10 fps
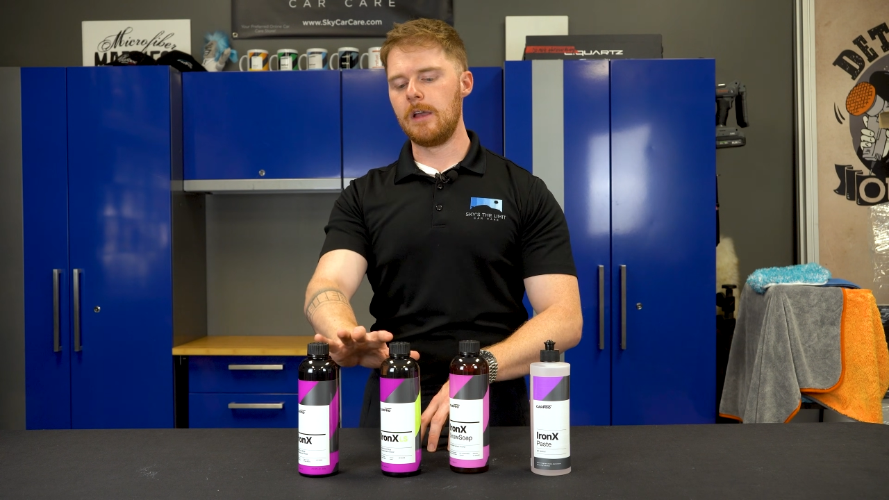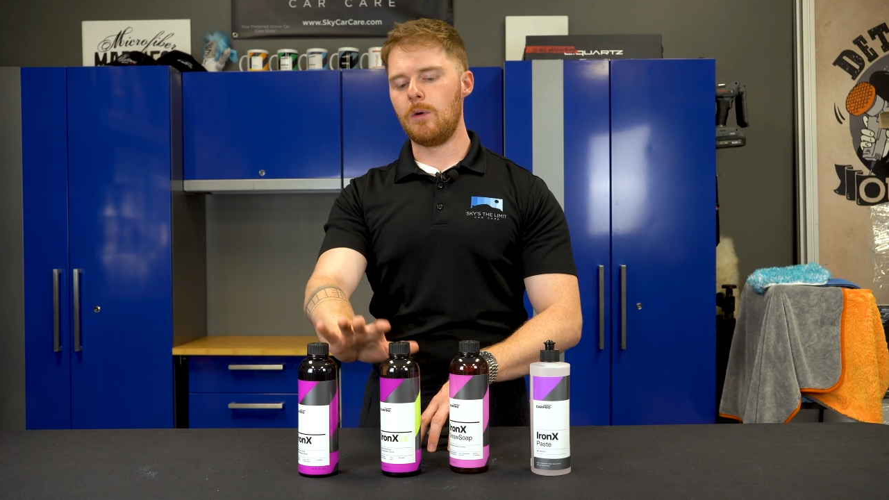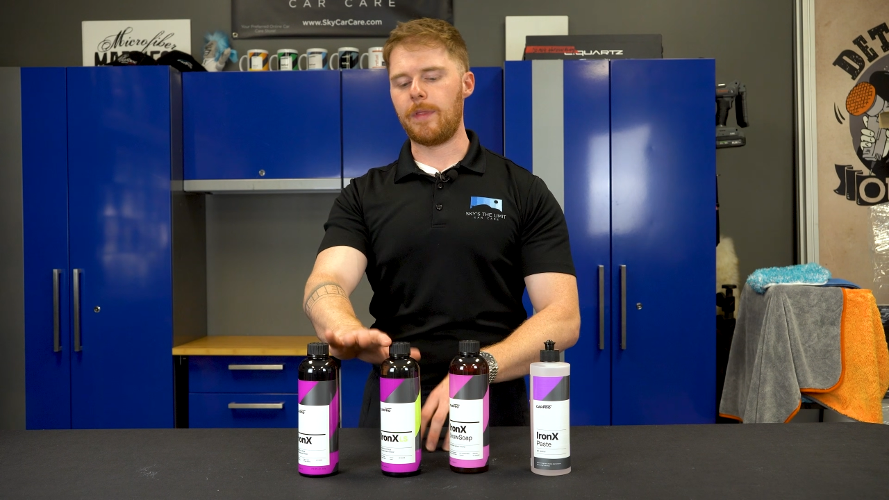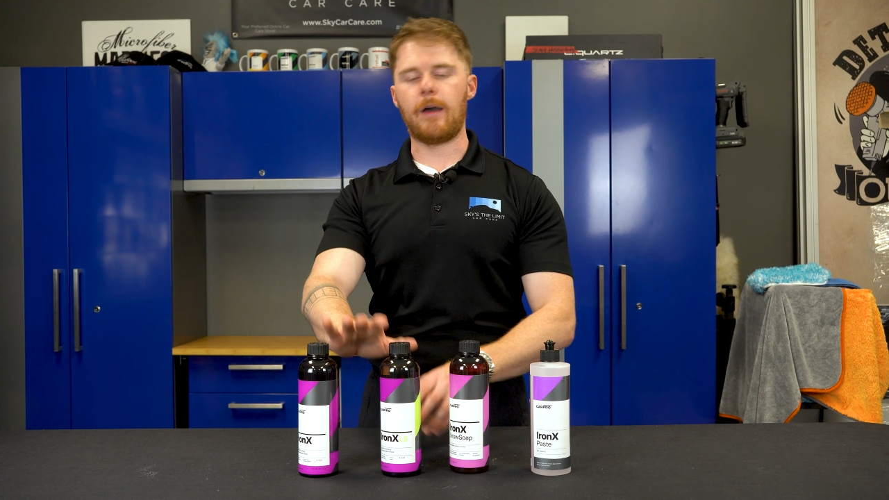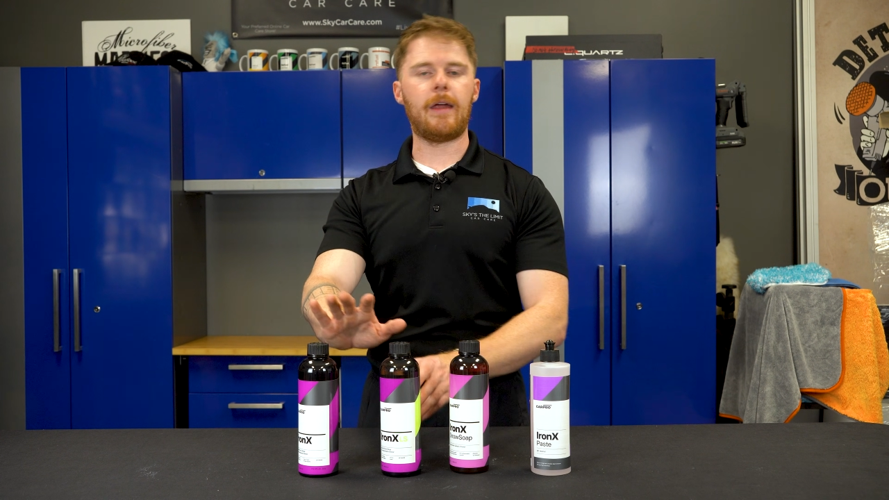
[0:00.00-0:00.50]

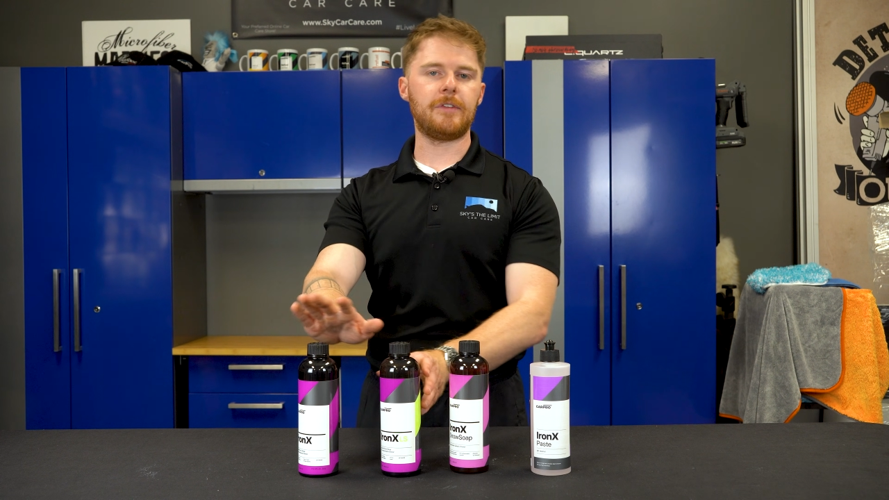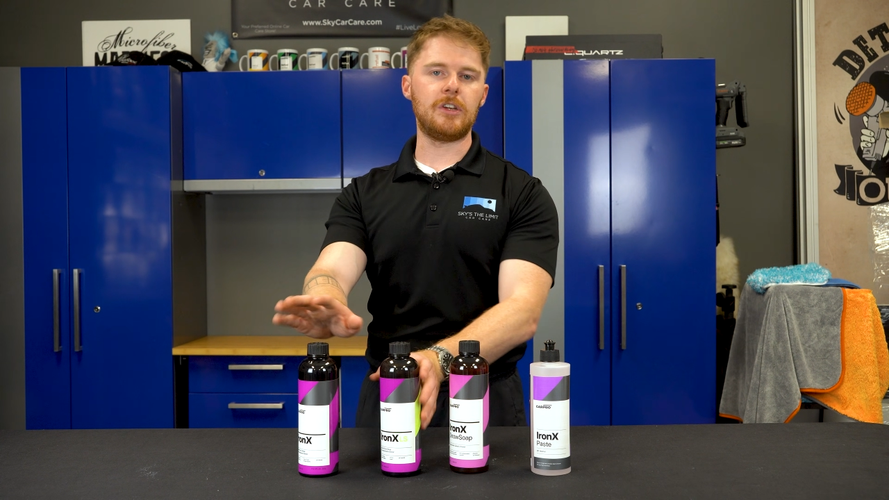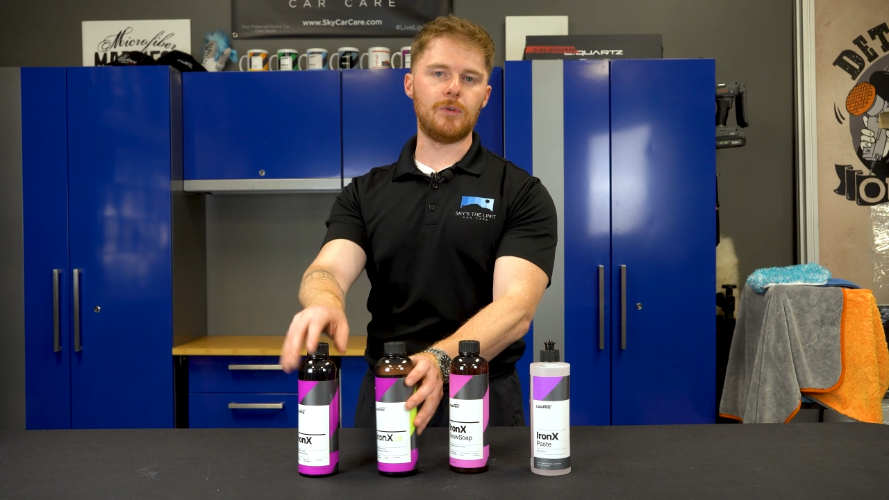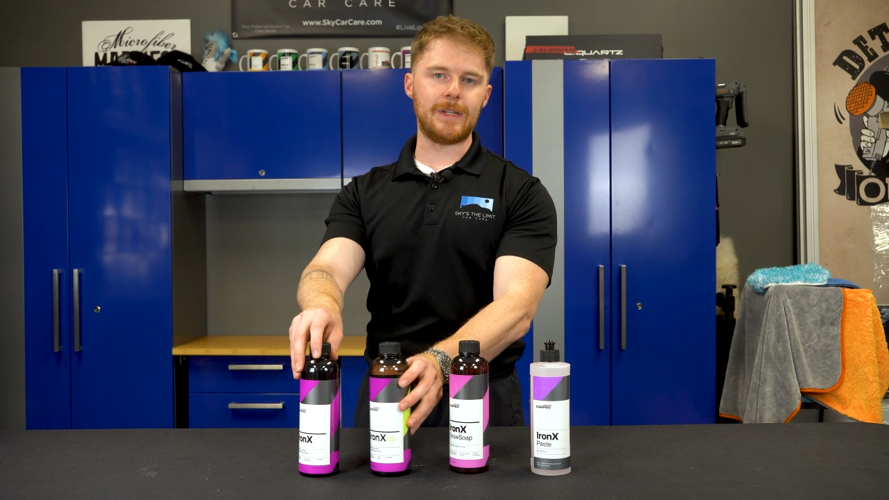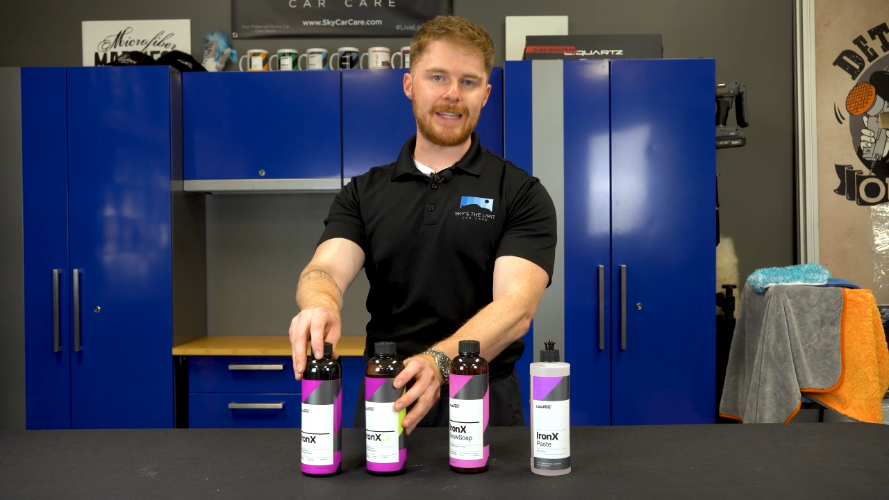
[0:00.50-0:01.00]
without having to
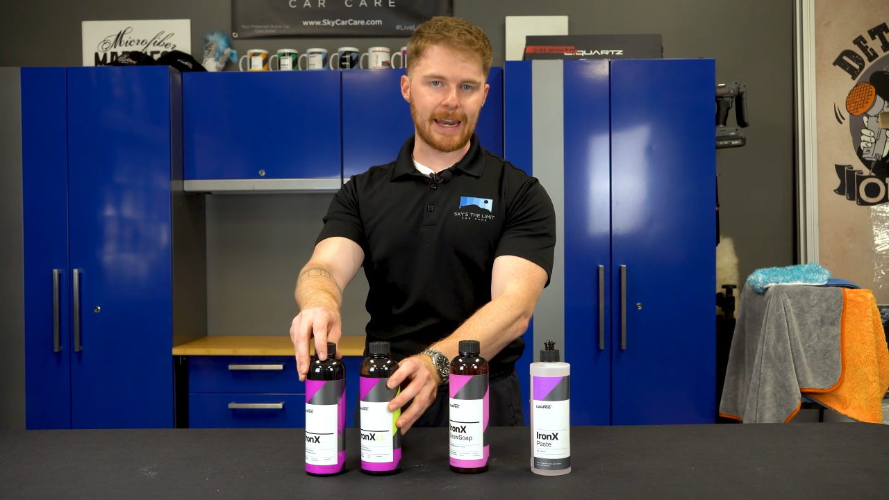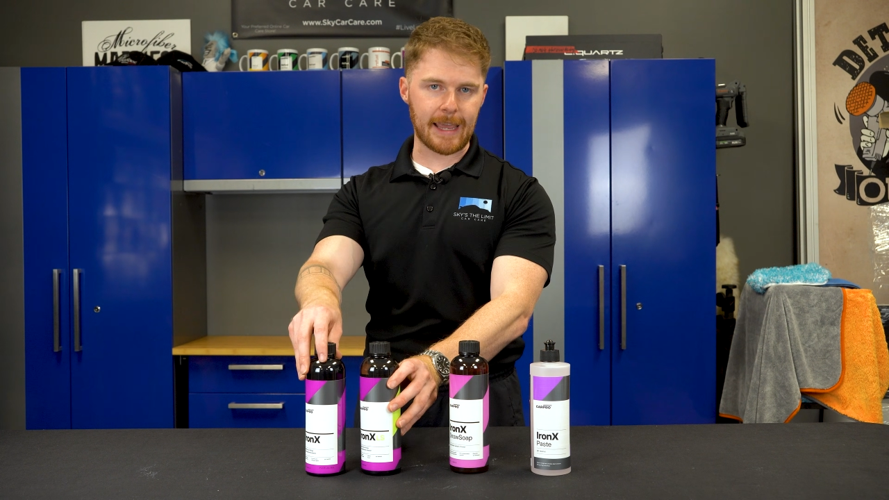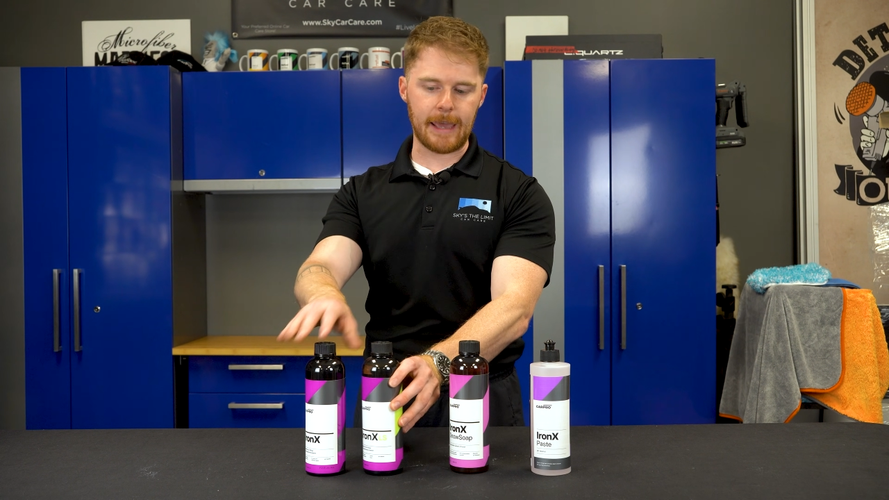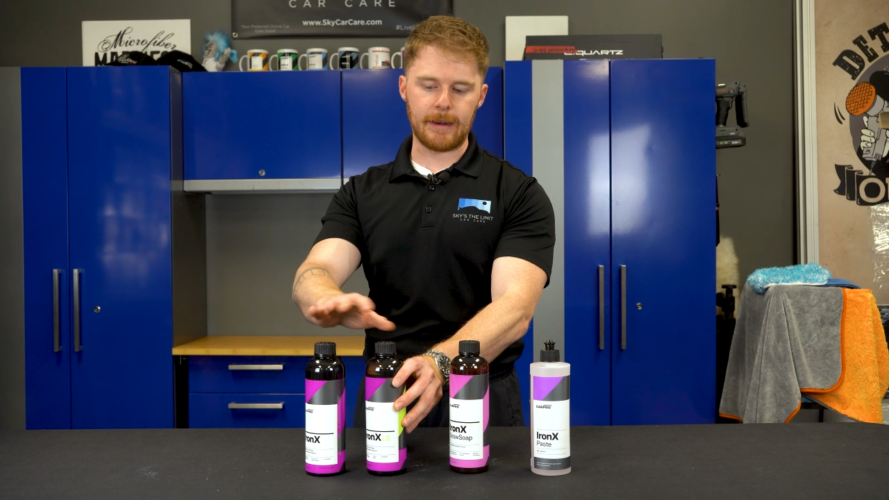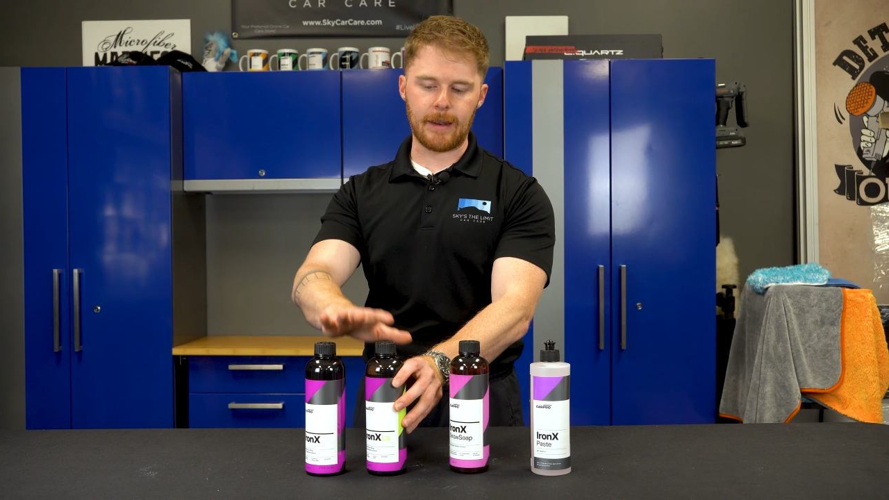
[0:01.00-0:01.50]
do a
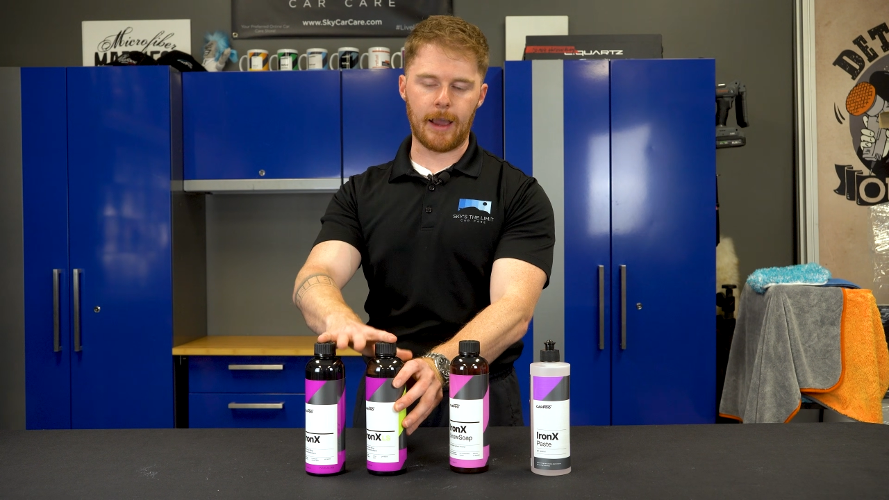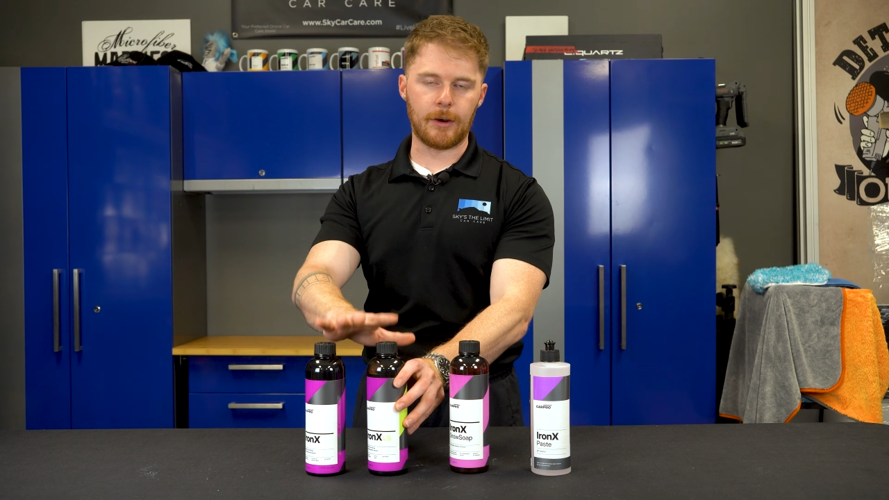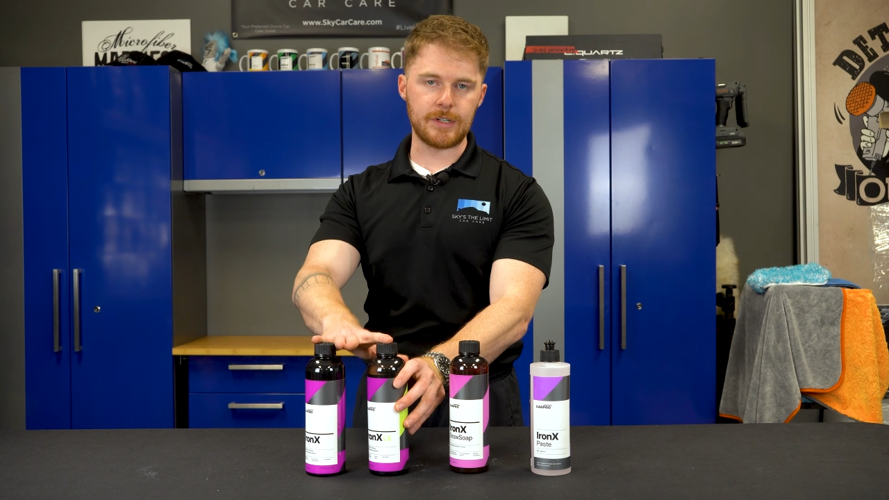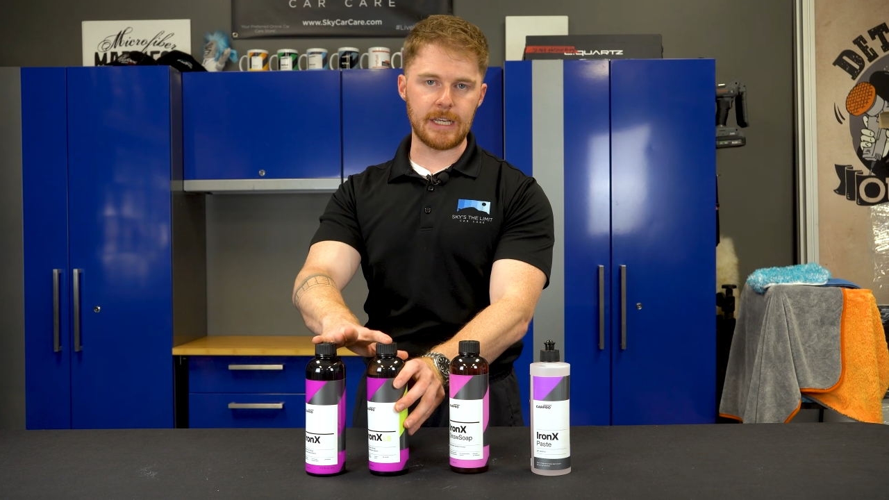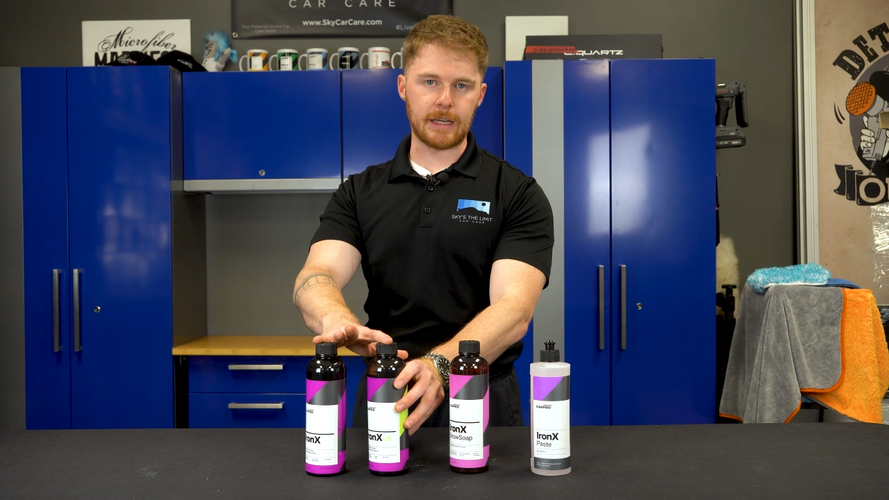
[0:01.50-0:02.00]
dedicated
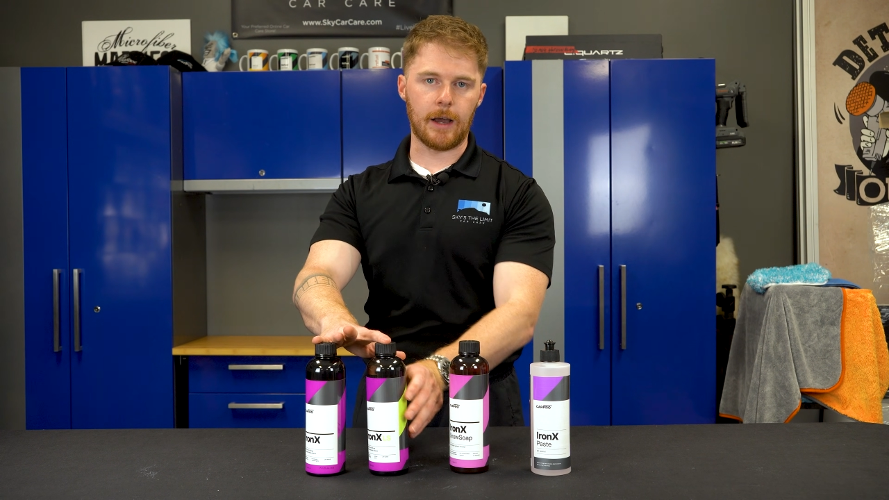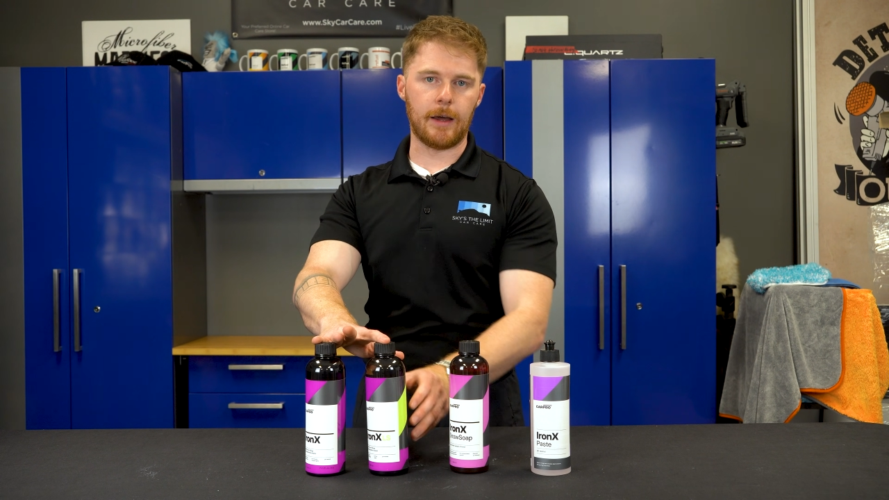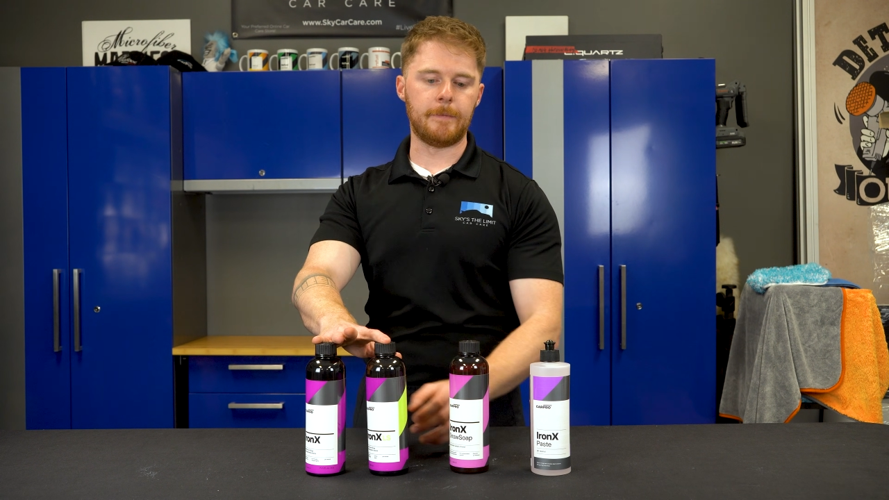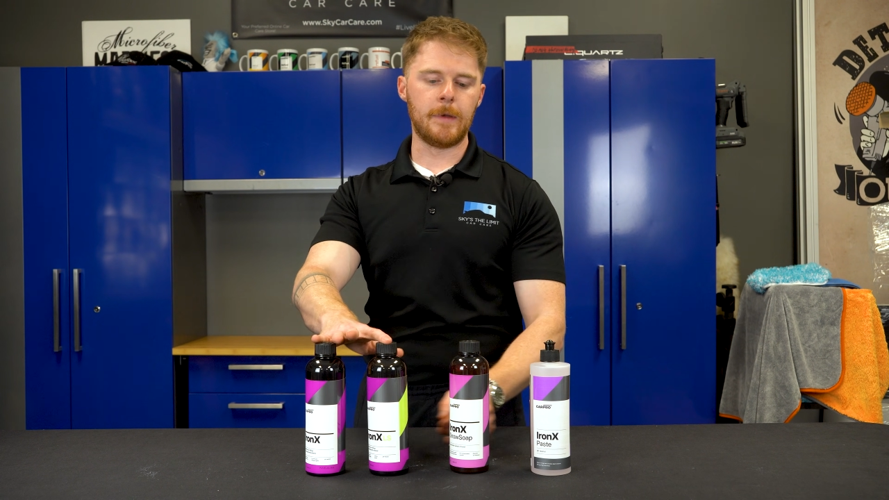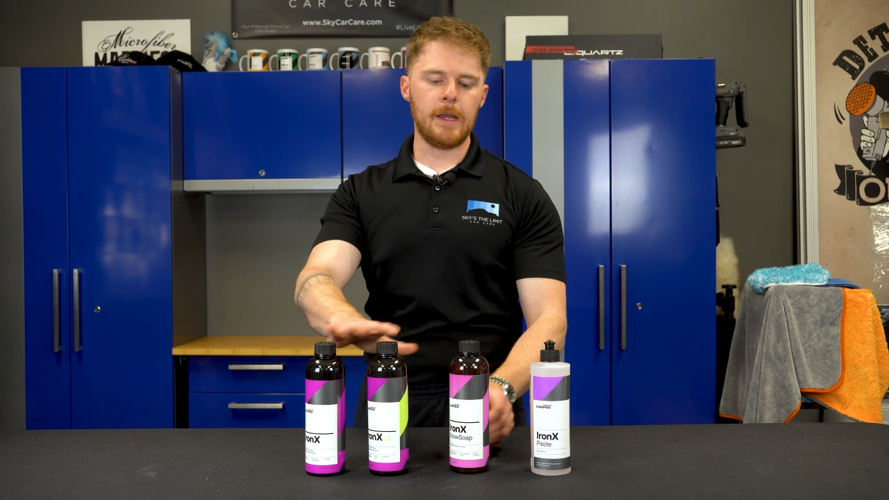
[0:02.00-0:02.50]
iron decon.